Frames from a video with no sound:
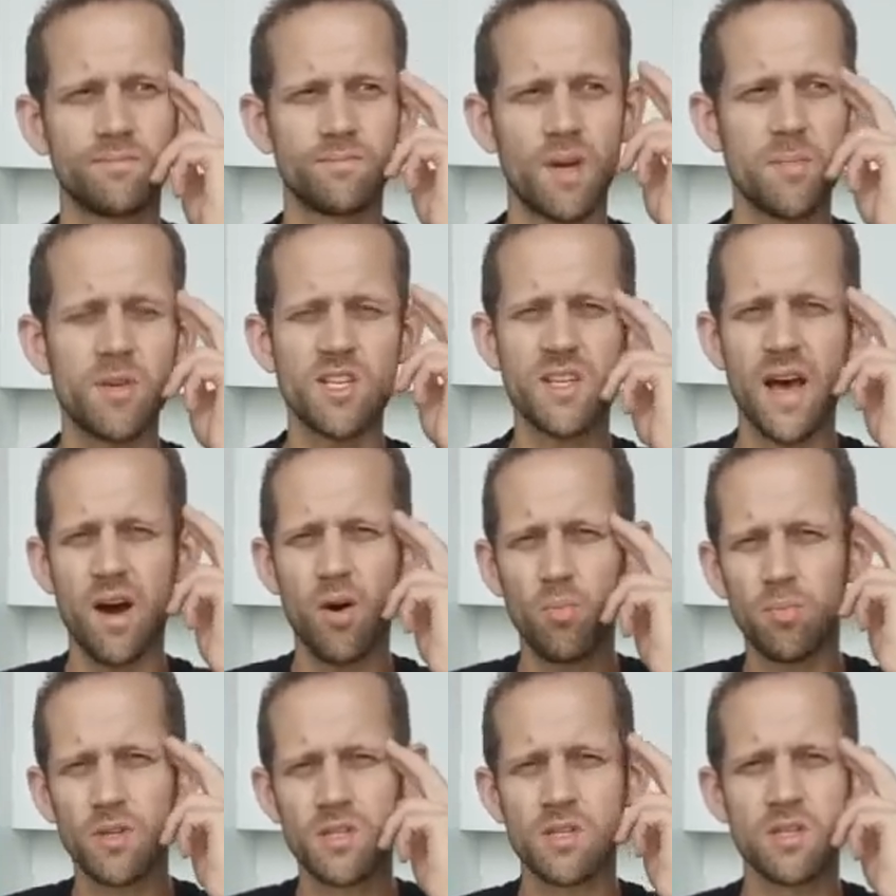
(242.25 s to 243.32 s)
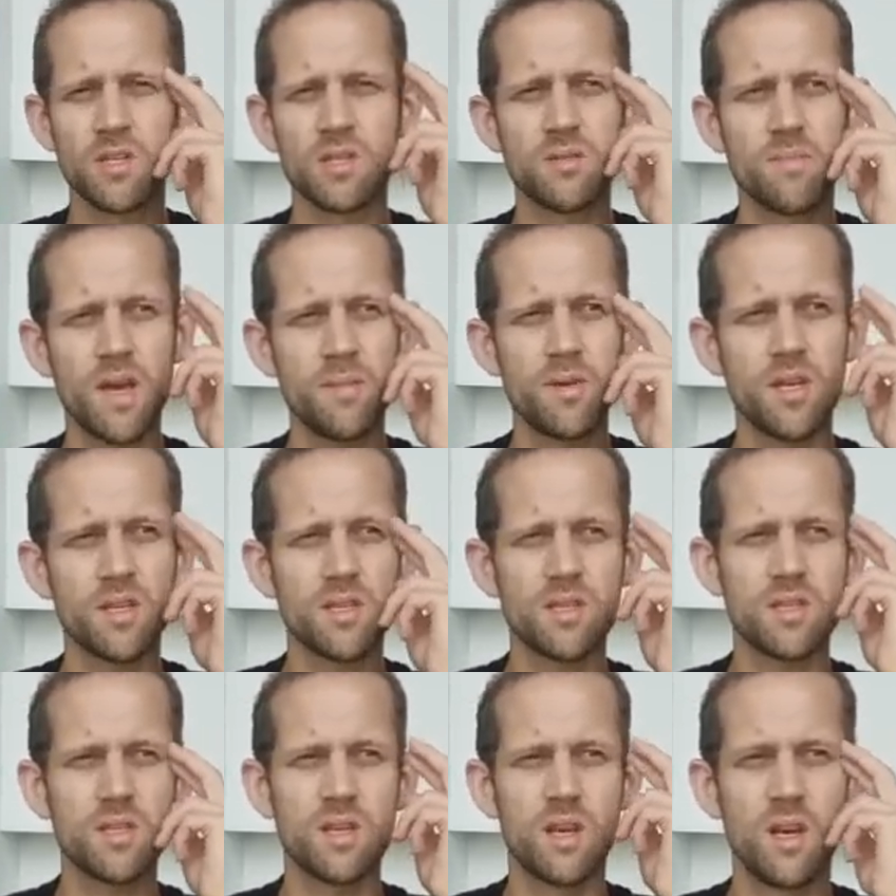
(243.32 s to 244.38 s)
Maybe it's helplessness, maybe
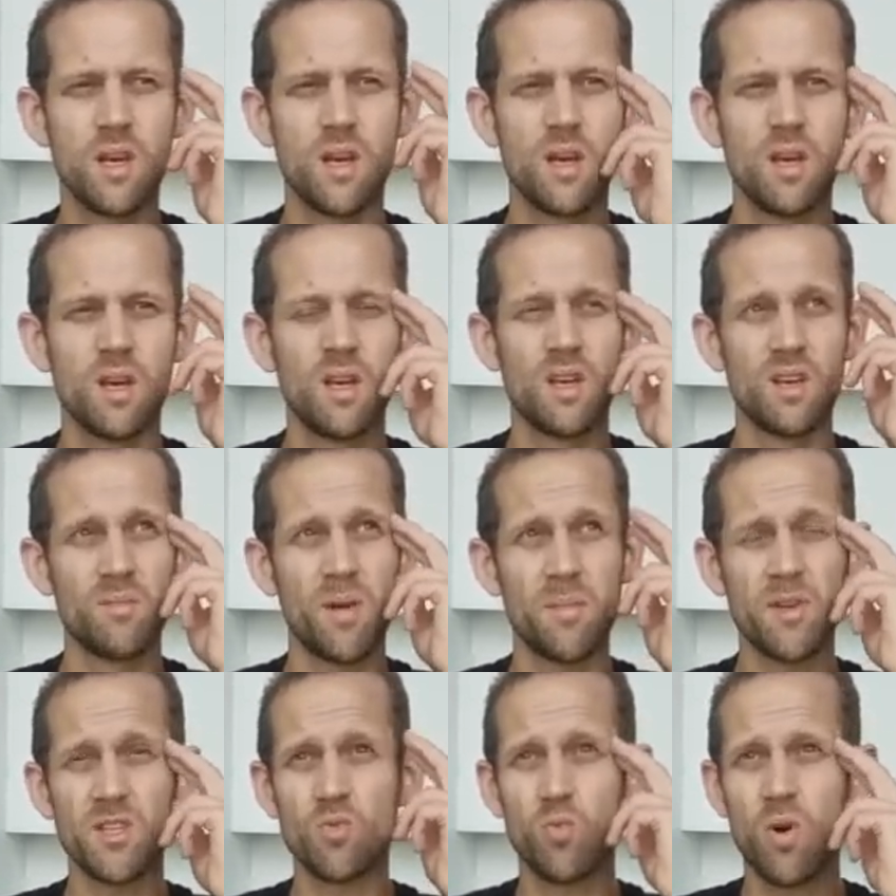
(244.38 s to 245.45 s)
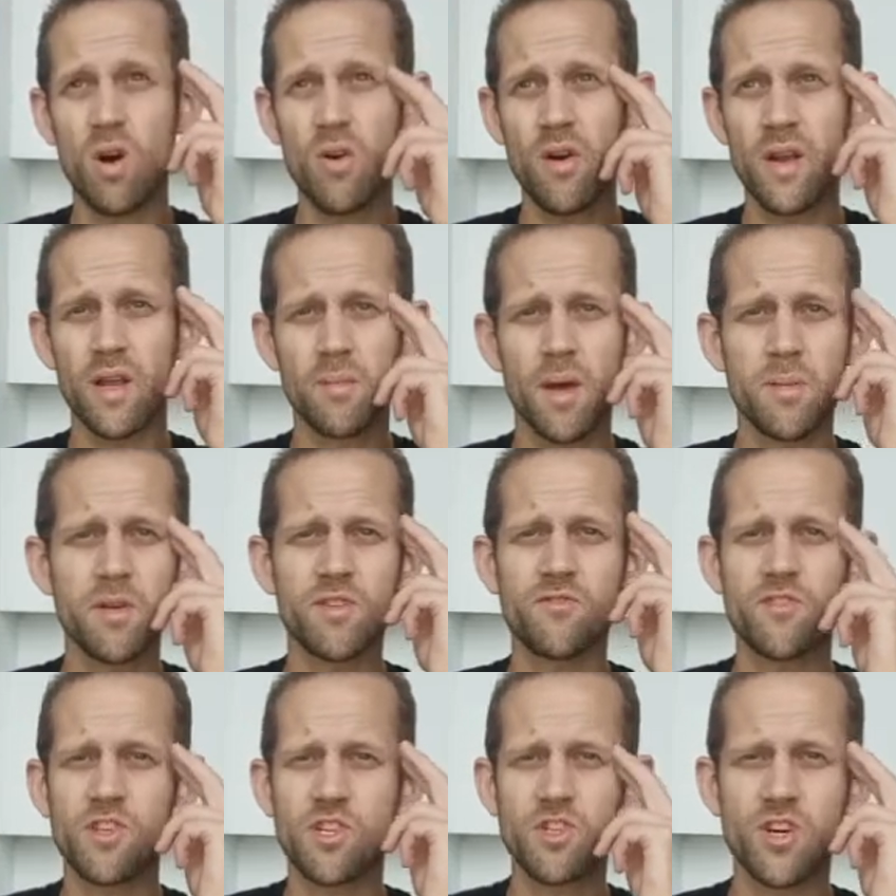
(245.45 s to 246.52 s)
it's worry, maybe it's
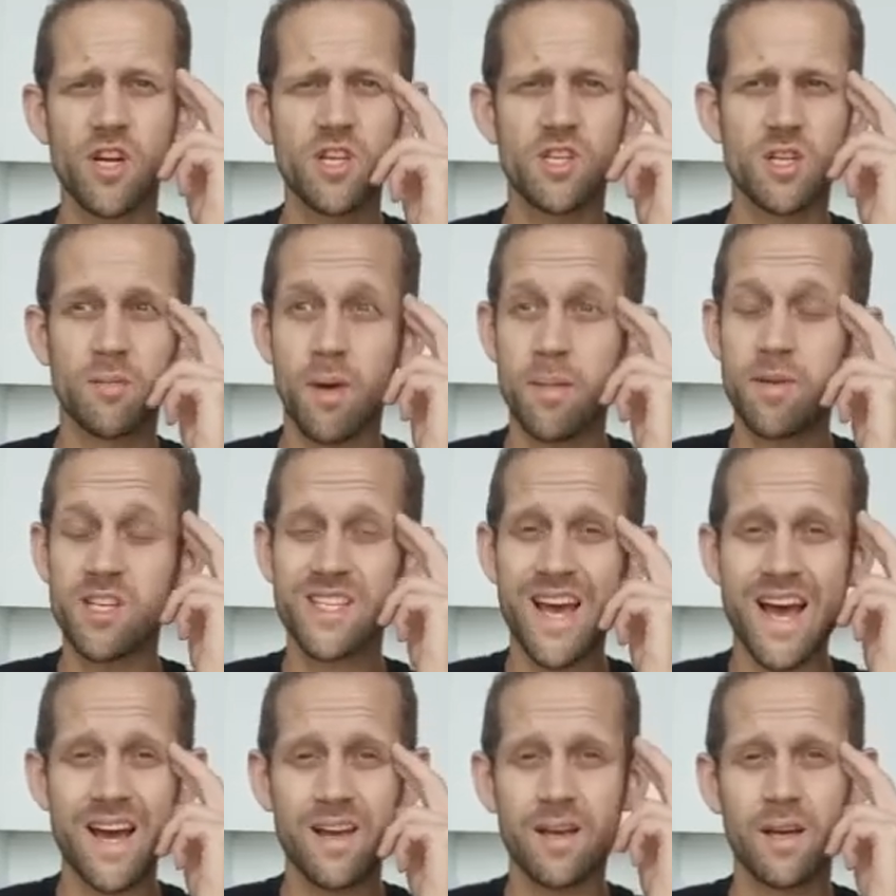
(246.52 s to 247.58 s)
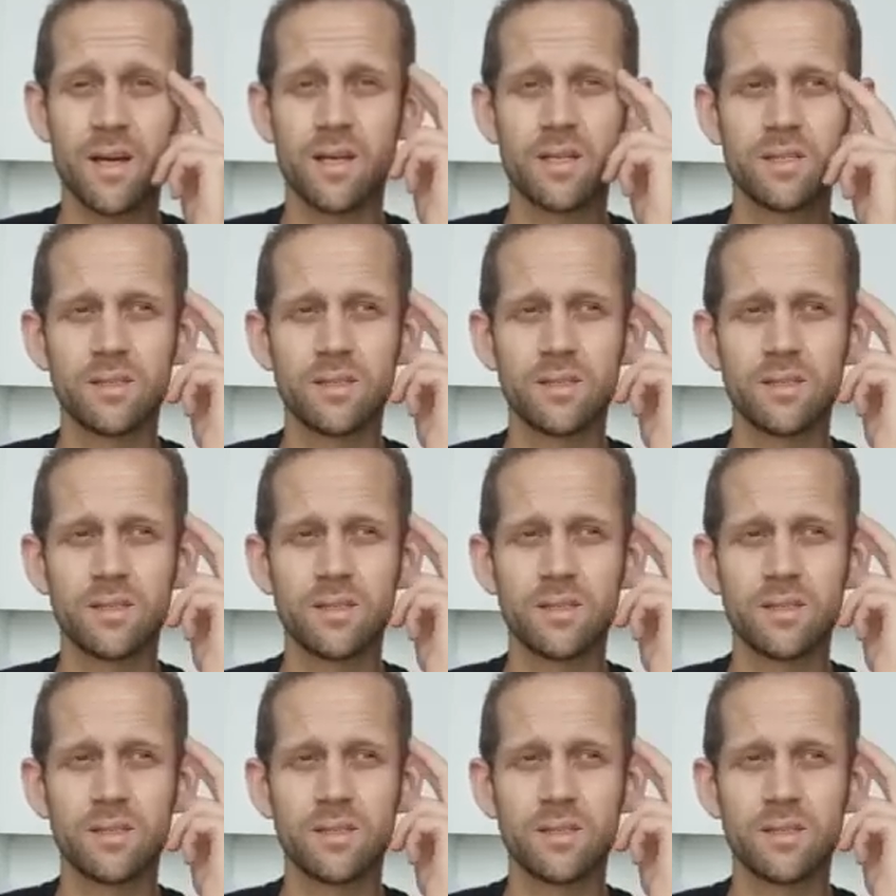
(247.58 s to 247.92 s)
frustration, maybe it's anger.